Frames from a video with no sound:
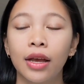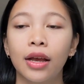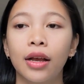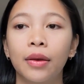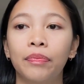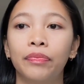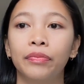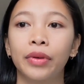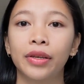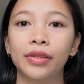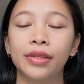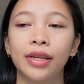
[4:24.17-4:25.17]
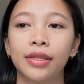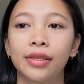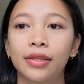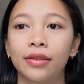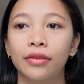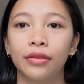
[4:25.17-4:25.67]
um, because
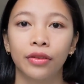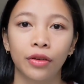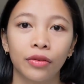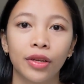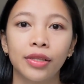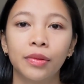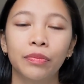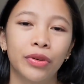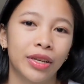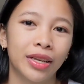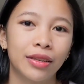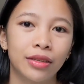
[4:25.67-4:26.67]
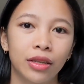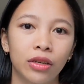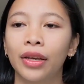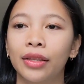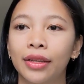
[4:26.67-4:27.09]
that's, you know, that's pretty easy.